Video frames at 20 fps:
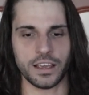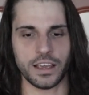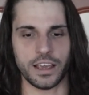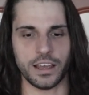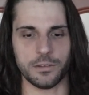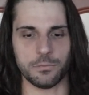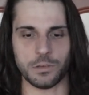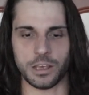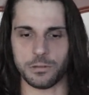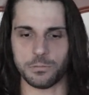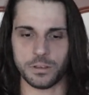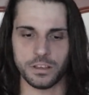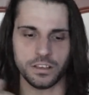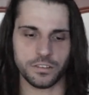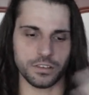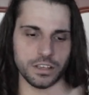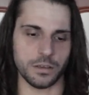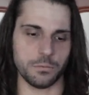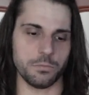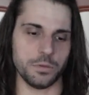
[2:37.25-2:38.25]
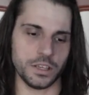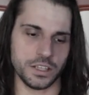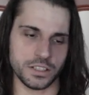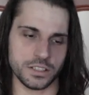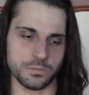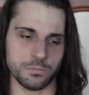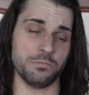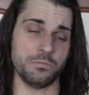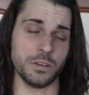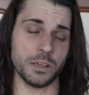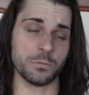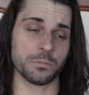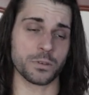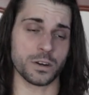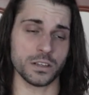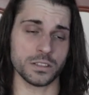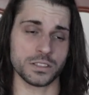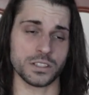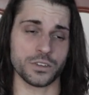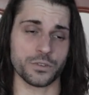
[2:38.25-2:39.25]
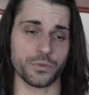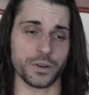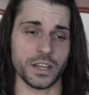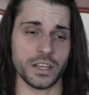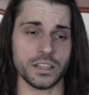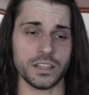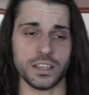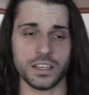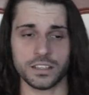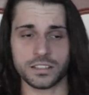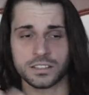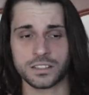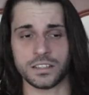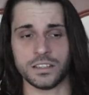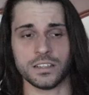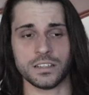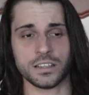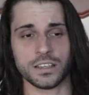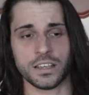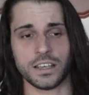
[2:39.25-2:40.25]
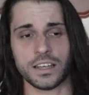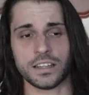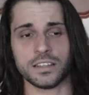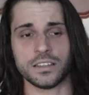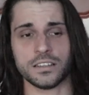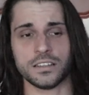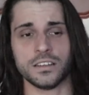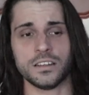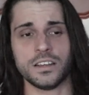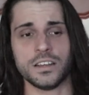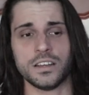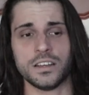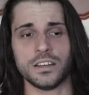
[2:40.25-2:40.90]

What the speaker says: and maybe if he beats Big Bronson Reed, he's gonna get a